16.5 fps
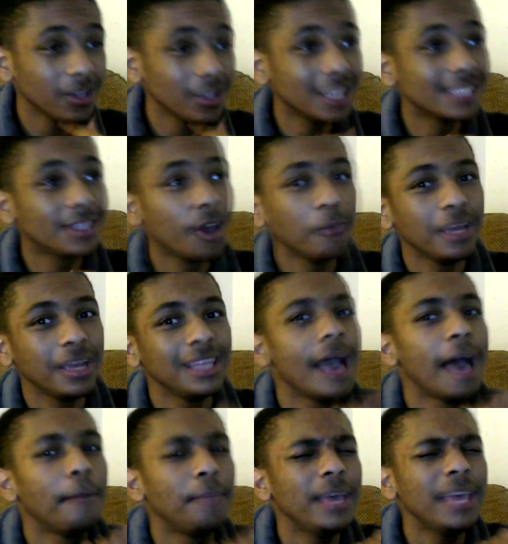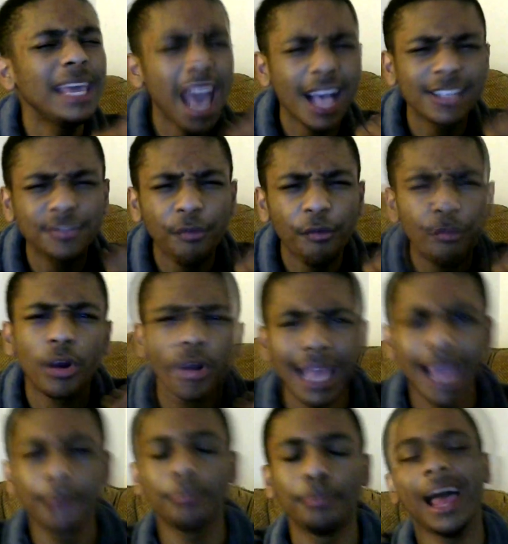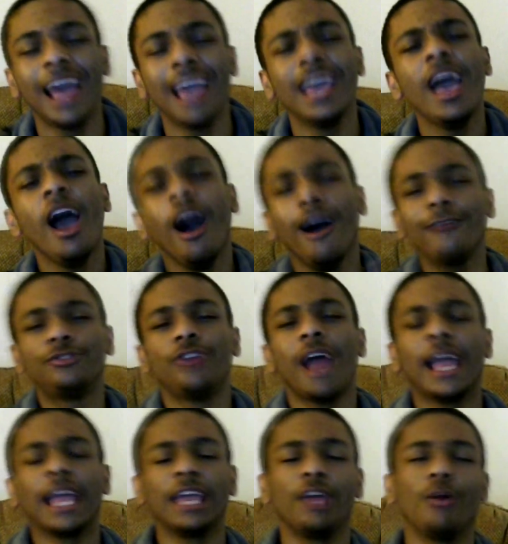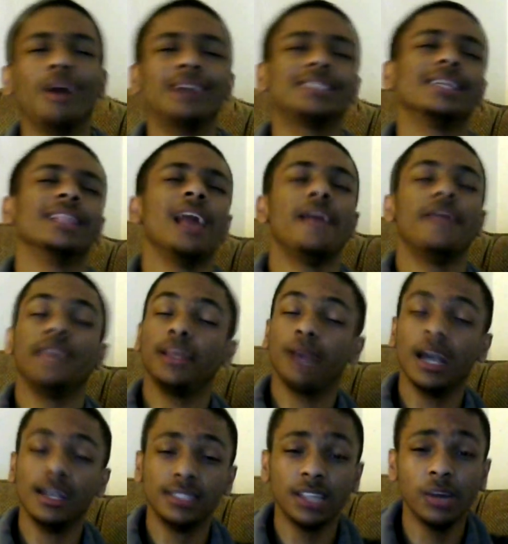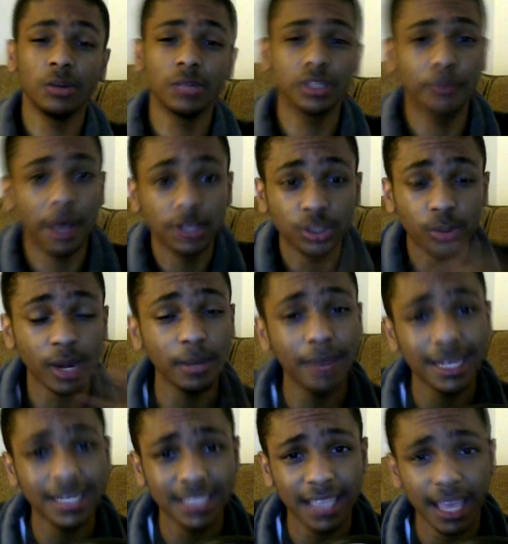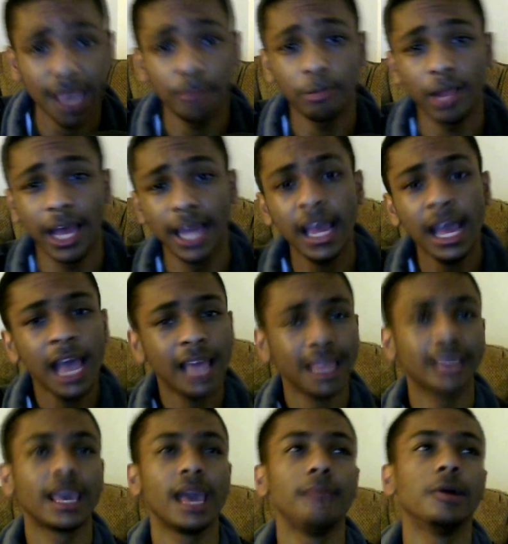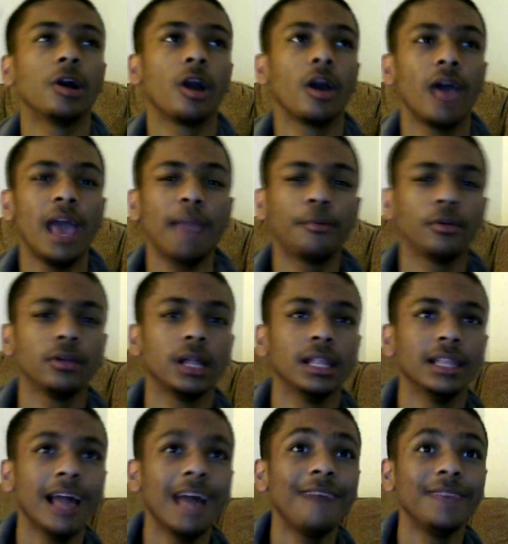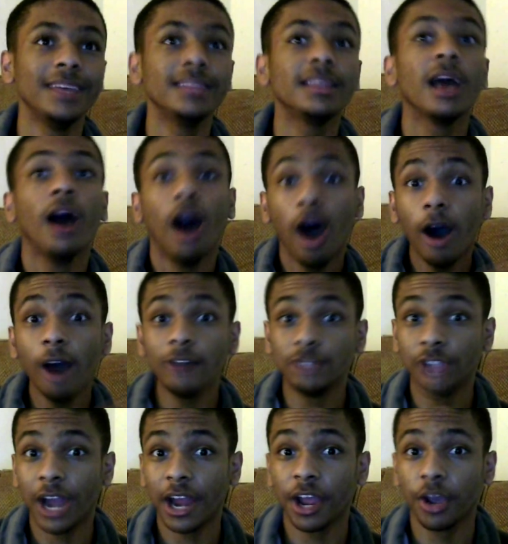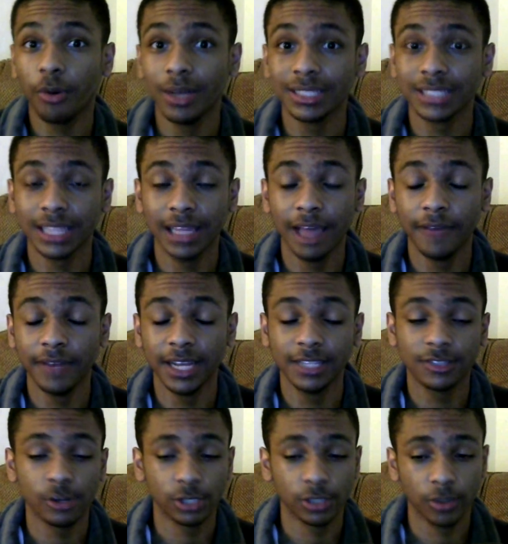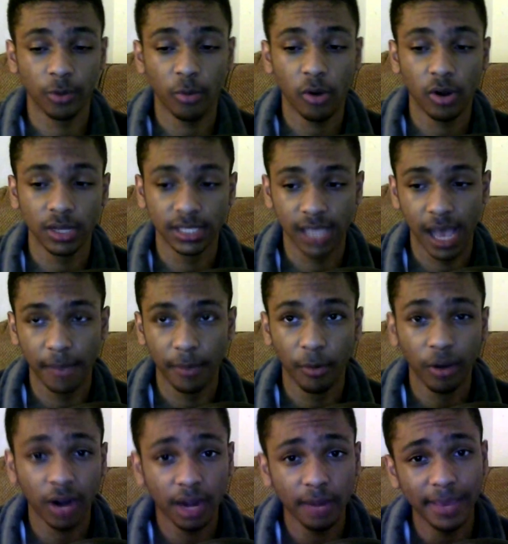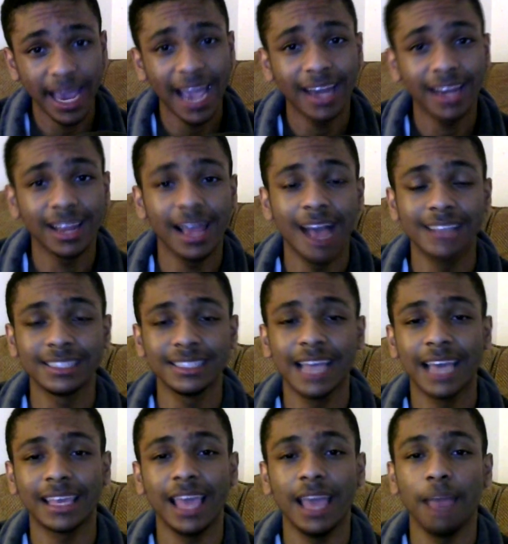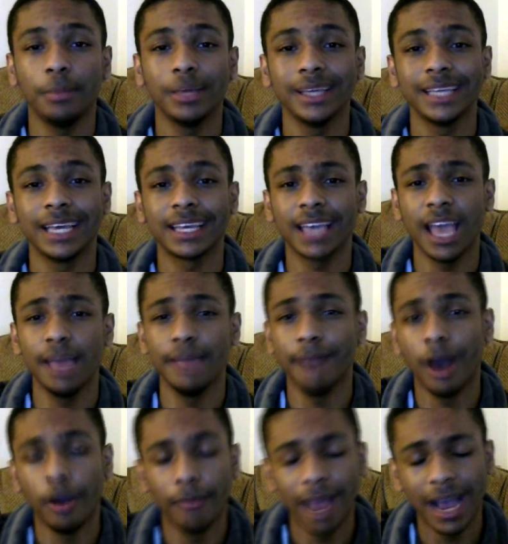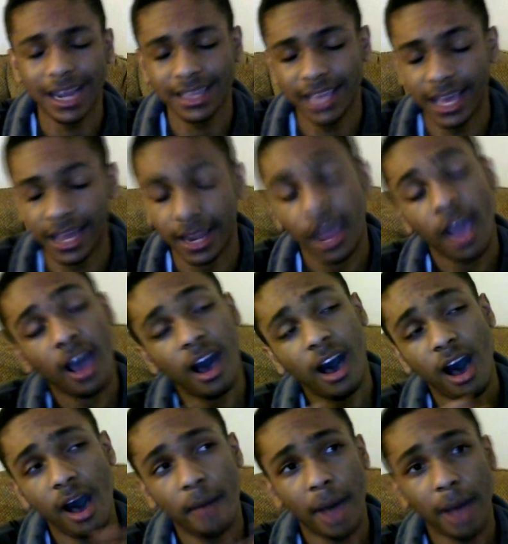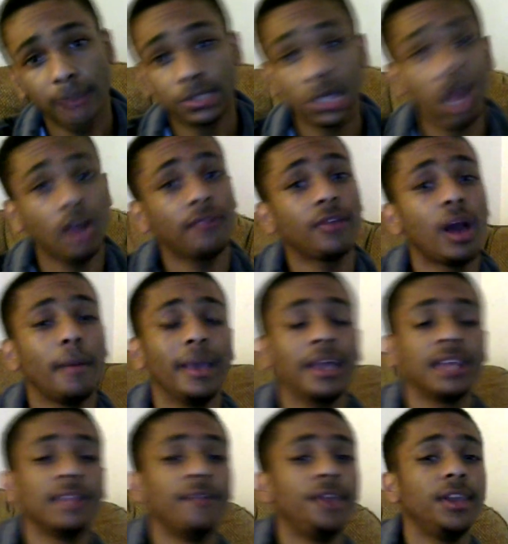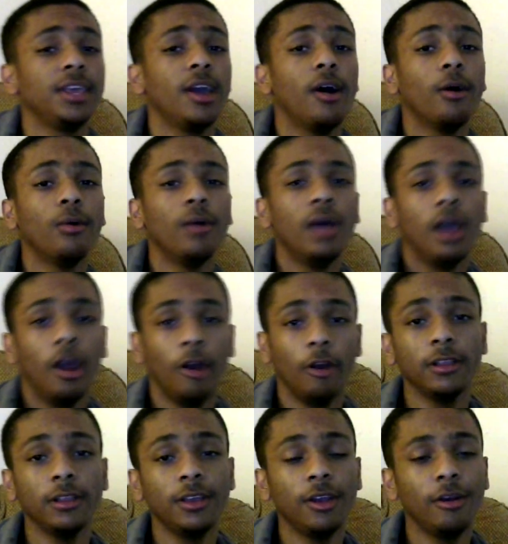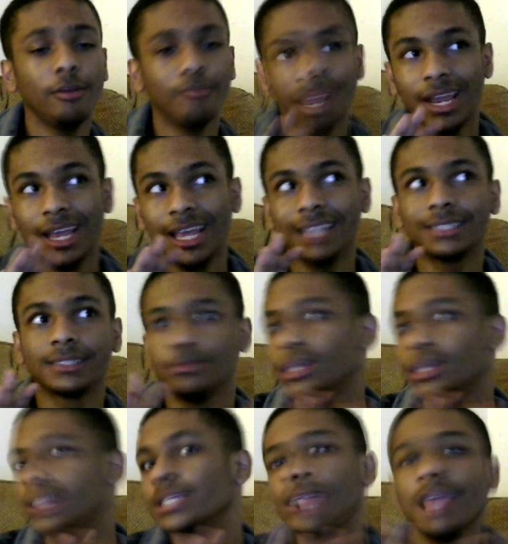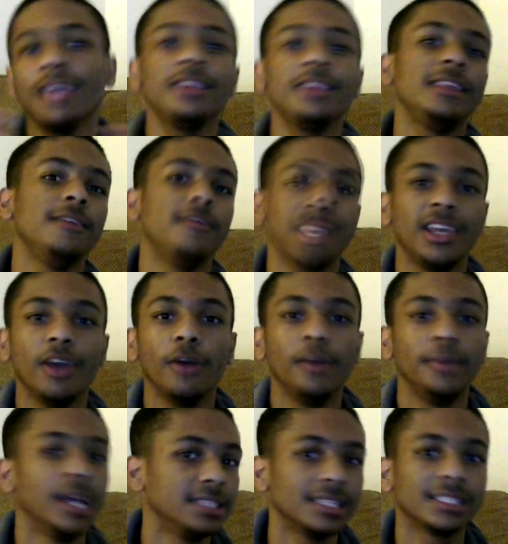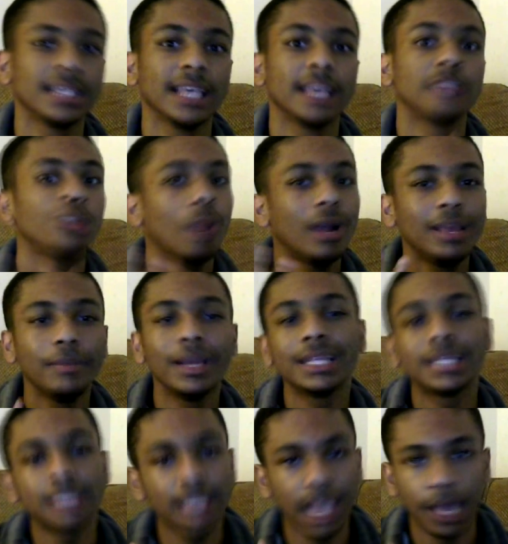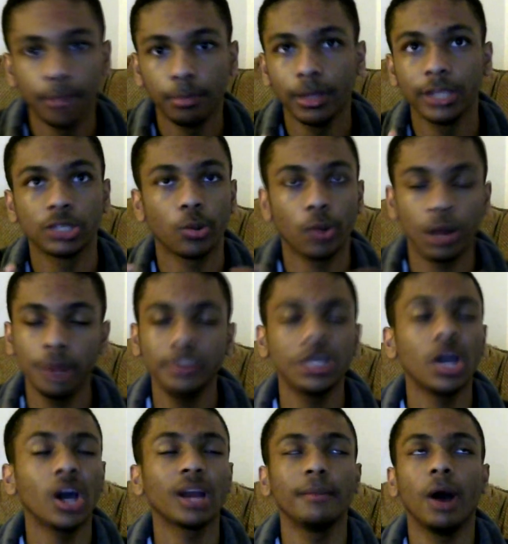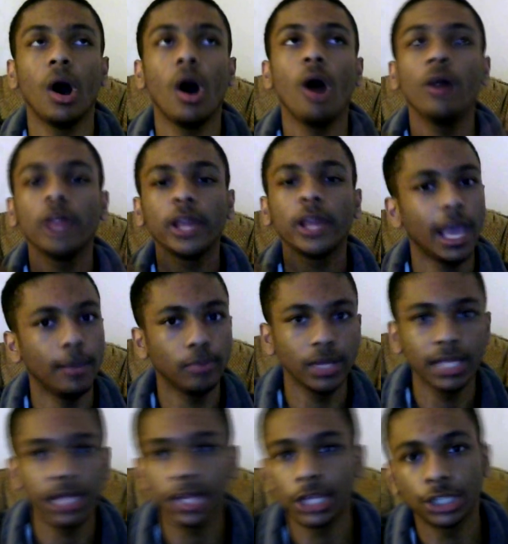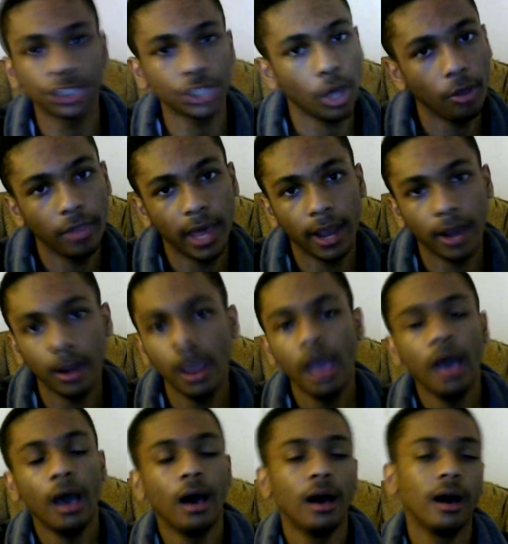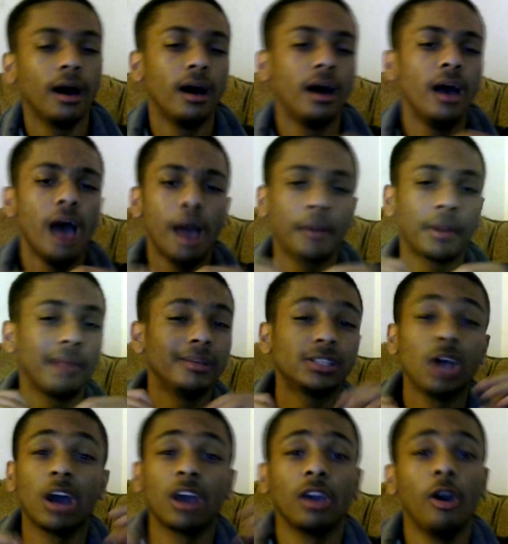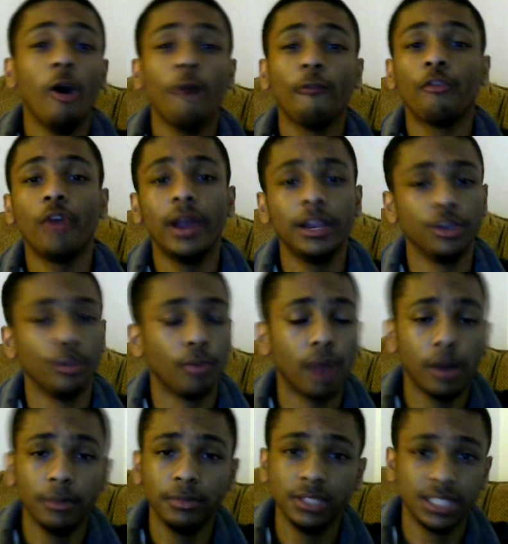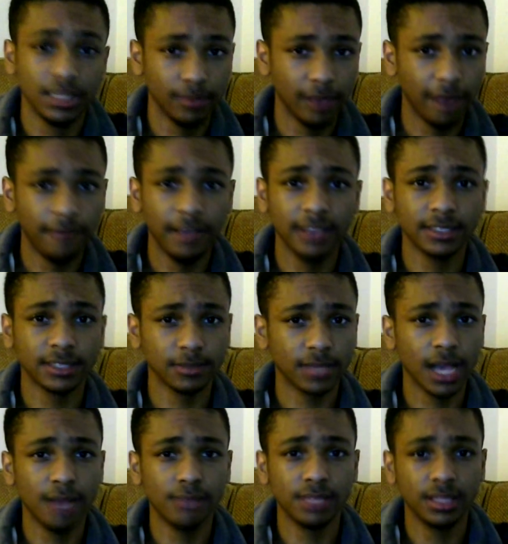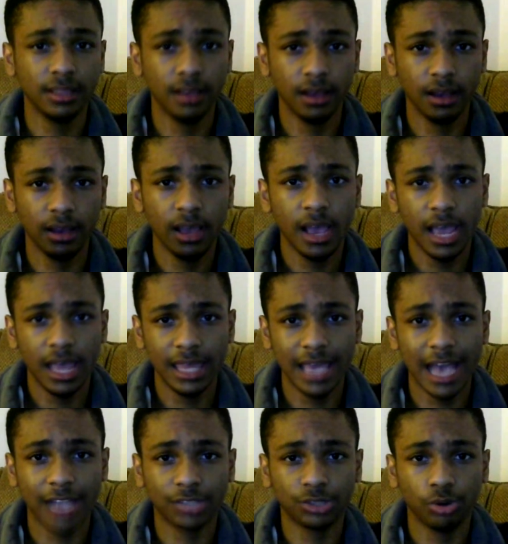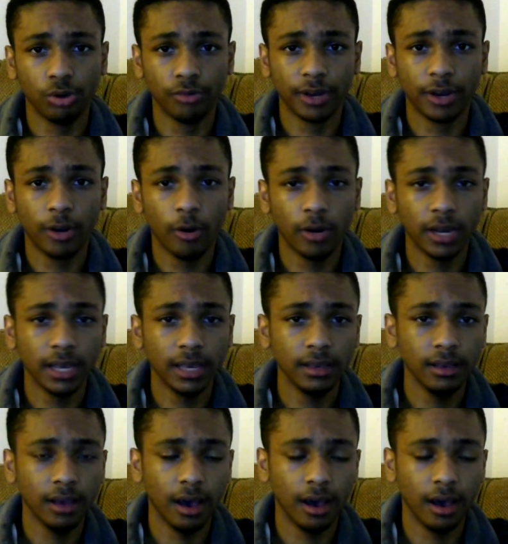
It's going to be that PS4 gameplay of Dragon Quest XI, because there was about 20 minutes of gameplay that came out on April 11th of Dragon Quest XI in Search of Departed Time, and we're going to be analyzing that gameplay that came out back then. I'm sorry for not making the video earlier, but it's a lengthy video because it's like 20 minutes of gameplay, so we're going to be talking about all the gameplay that they show there. I'm going to be talking over it. You'll probably see my face sometimes in the actual recording.